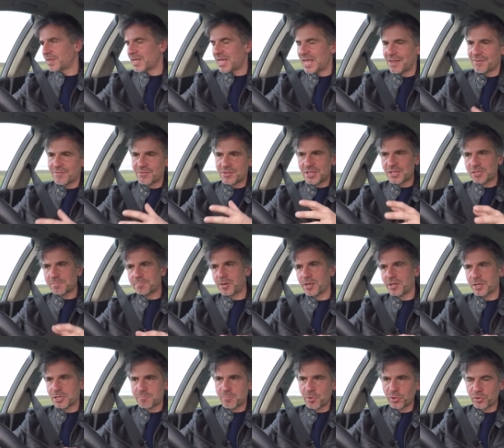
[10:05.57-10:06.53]
even this
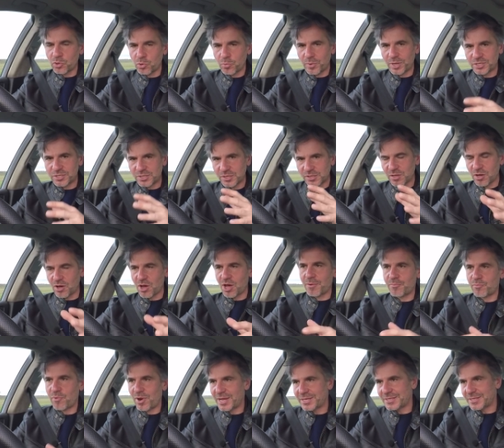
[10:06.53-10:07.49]
Plus model, which has got
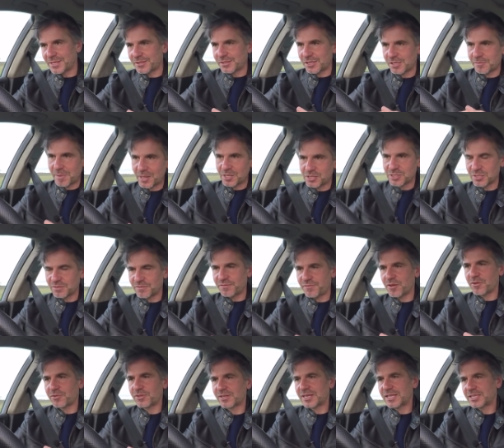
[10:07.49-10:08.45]
uprated suspension,
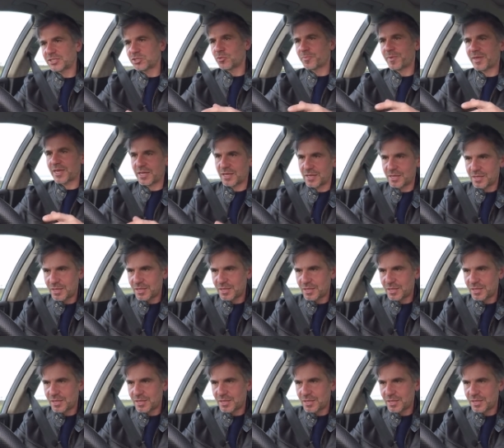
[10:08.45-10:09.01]
feels a little bit